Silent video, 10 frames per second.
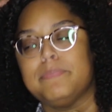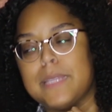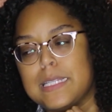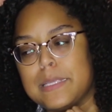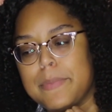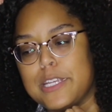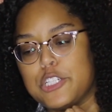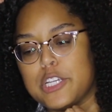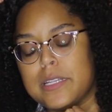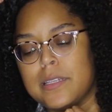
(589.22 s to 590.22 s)
in
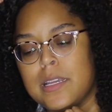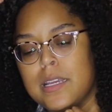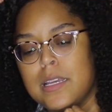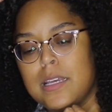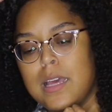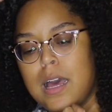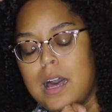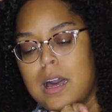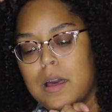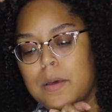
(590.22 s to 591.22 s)
summation,
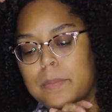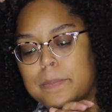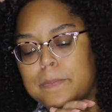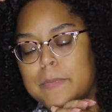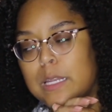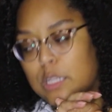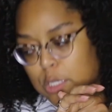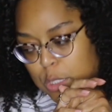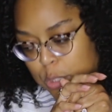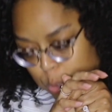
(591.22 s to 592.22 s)
In
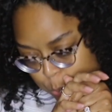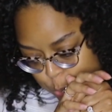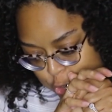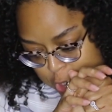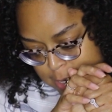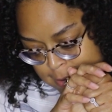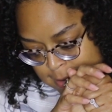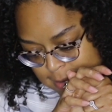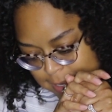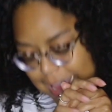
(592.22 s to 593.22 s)
conclusion,
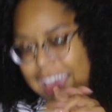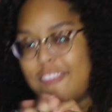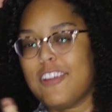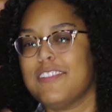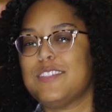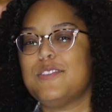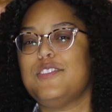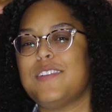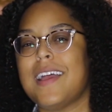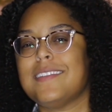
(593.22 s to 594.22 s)
yeah, have I ever told
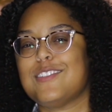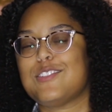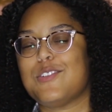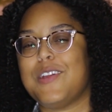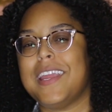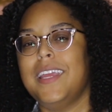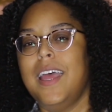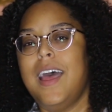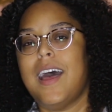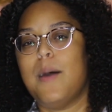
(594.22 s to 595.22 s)
you guys a story
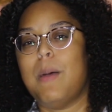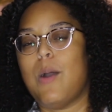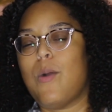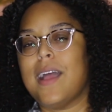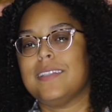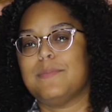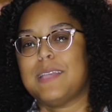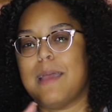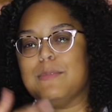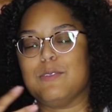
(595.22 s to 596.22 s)
about why I
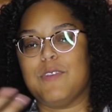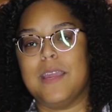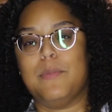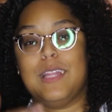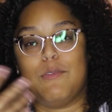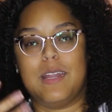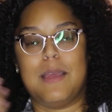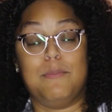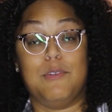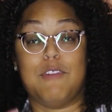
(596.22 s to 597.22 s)
sometimes ramble, like when
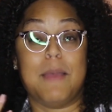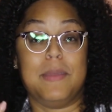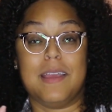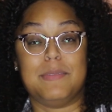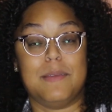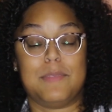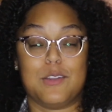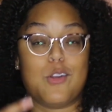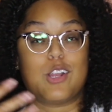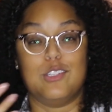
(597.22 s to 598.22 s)
I'm wrapping up
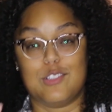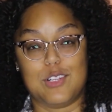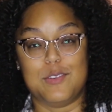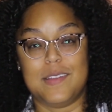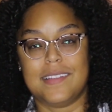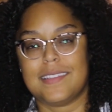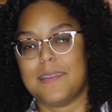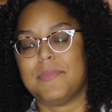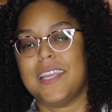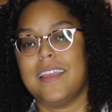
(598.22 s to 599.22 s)
something or concluding
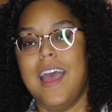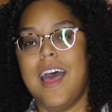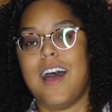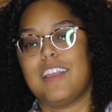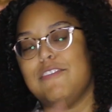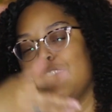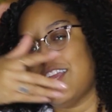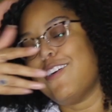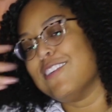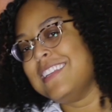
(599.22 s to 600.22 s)
something? I'll give you
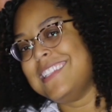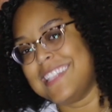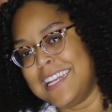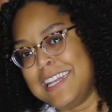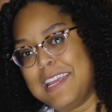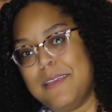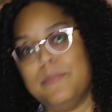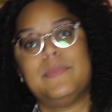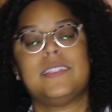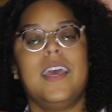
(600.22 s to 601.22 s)
like all these
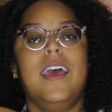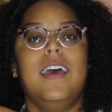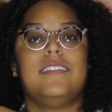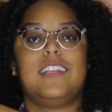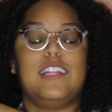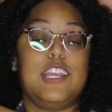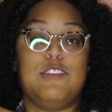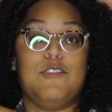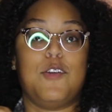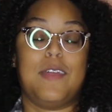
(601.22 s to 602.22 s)
synonyms to let
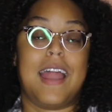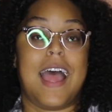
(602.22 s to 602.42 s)
you know that